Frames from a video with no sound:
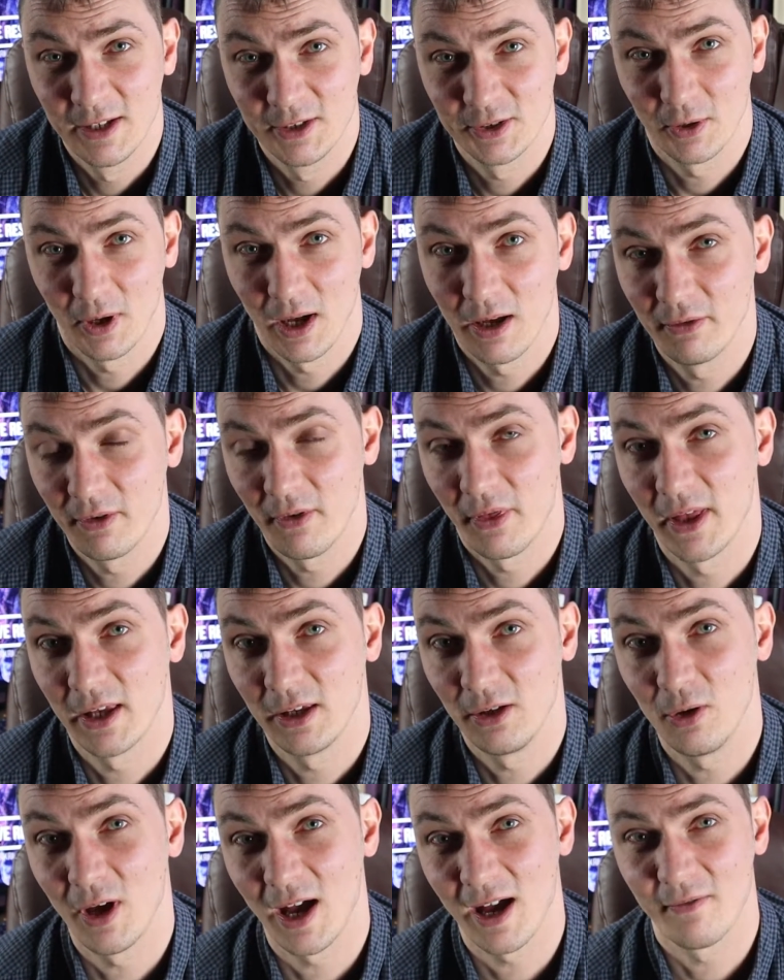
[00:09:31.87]
So
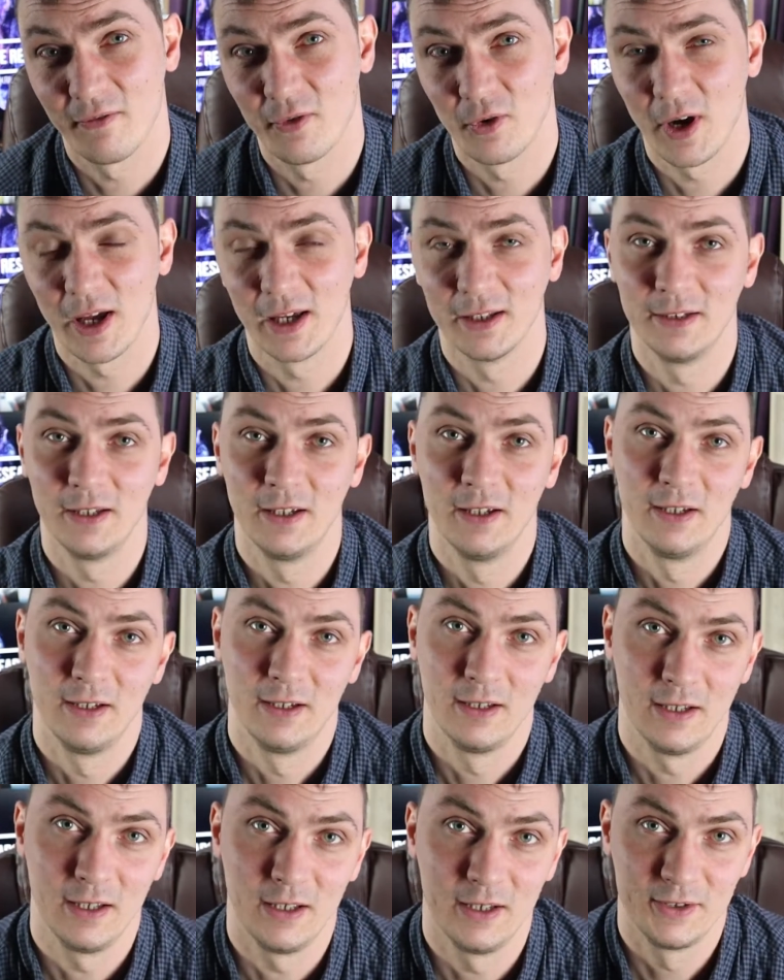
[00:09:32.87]
everything you have read
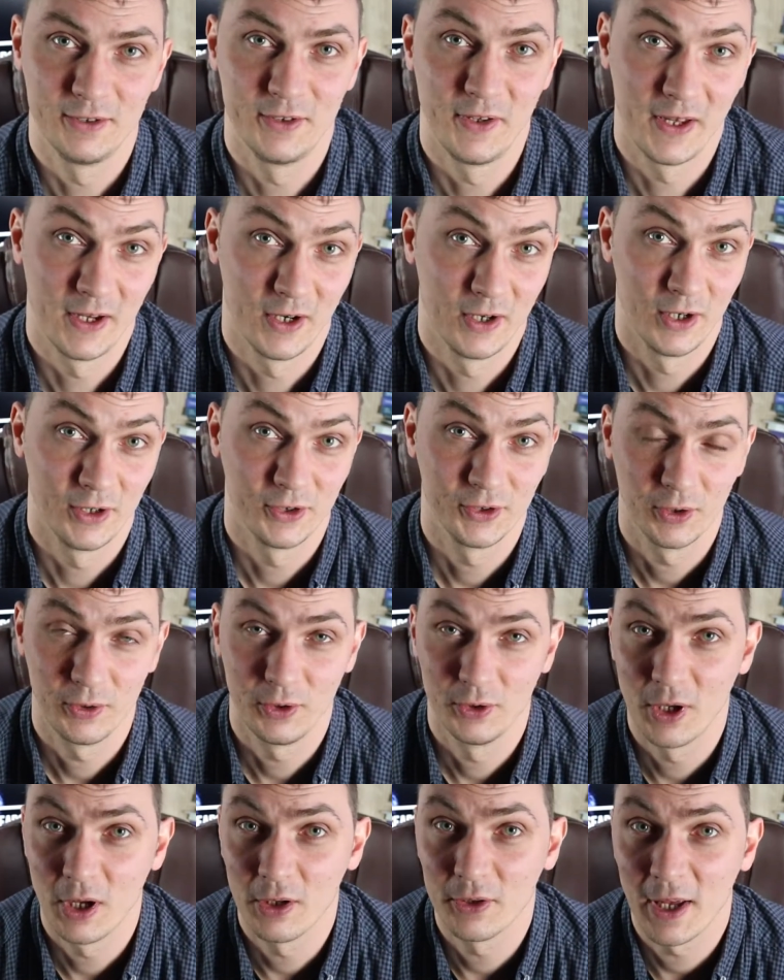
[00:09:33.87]
is there. So
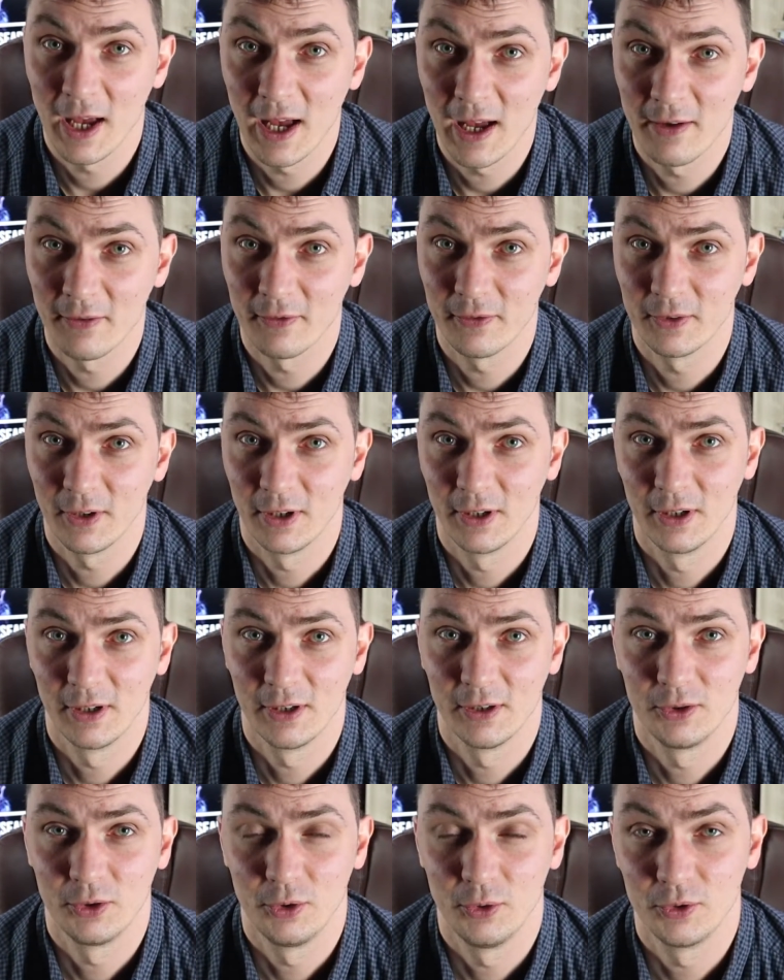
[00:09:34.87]
you don't have
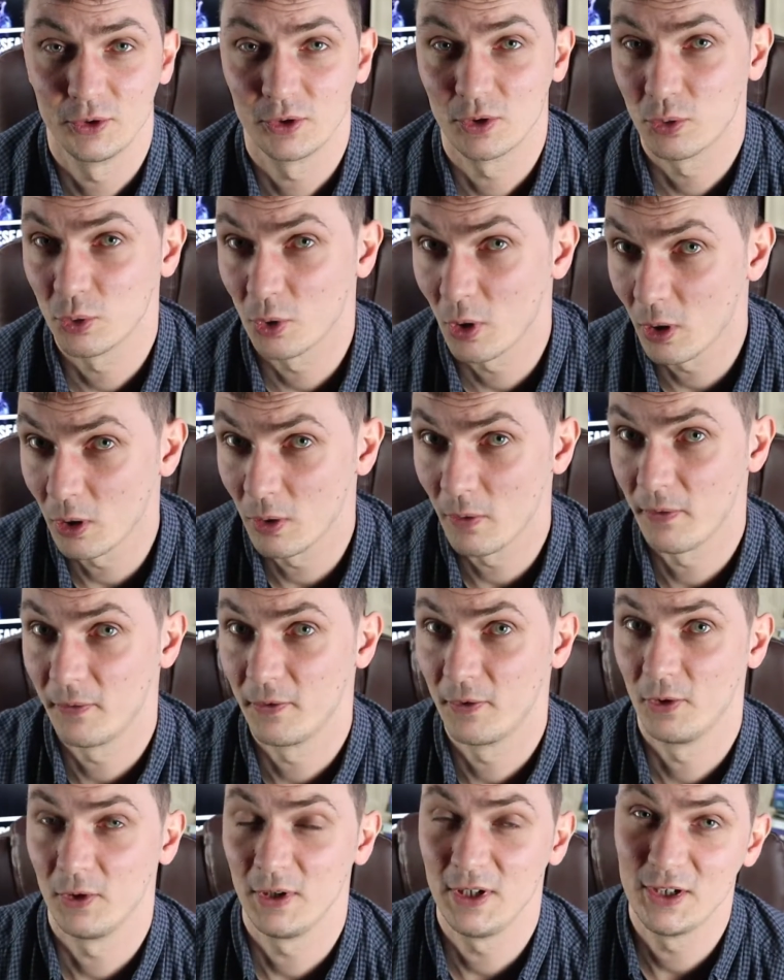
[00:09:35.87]
uh, to scroll
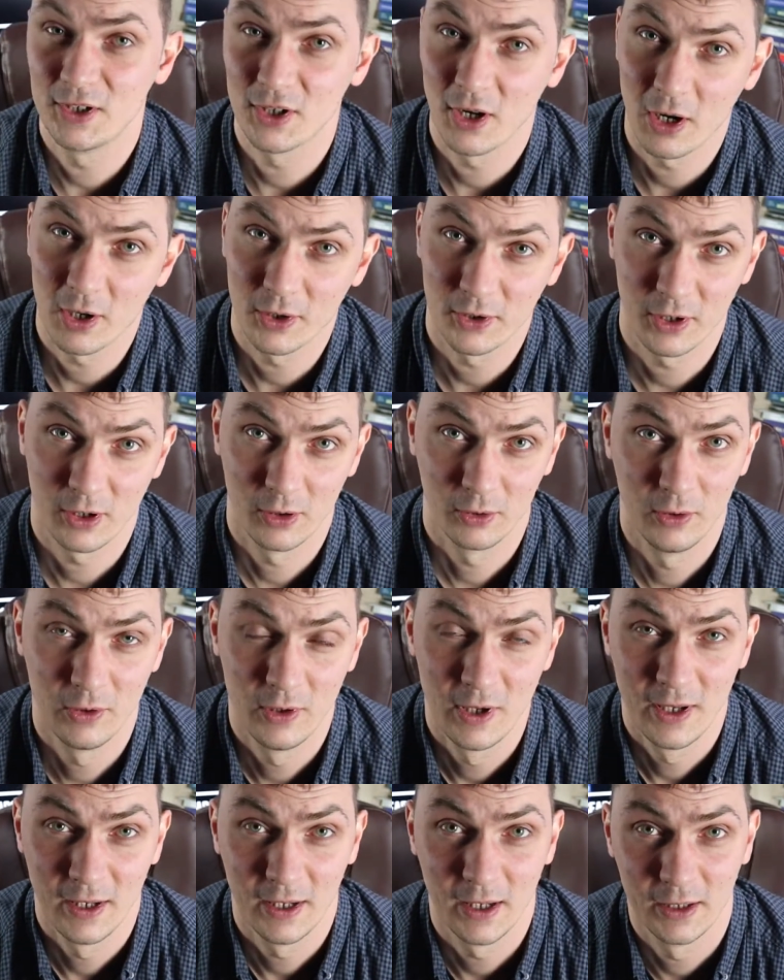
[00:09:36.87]
through each
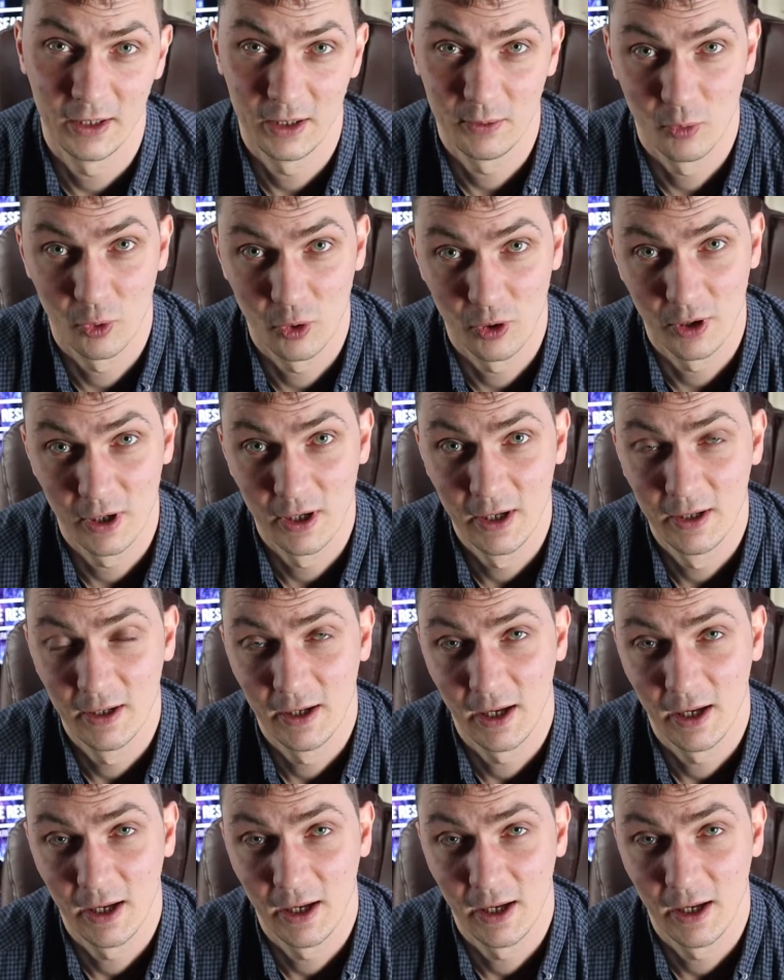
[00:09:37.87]
article anymore.